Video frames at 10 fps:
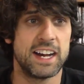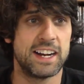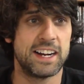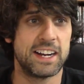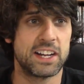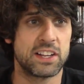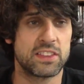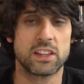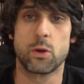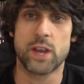Uh,
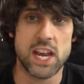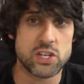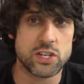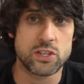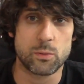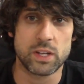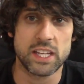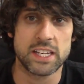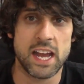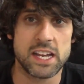the locations are
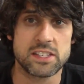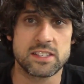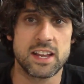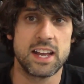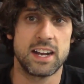really nice.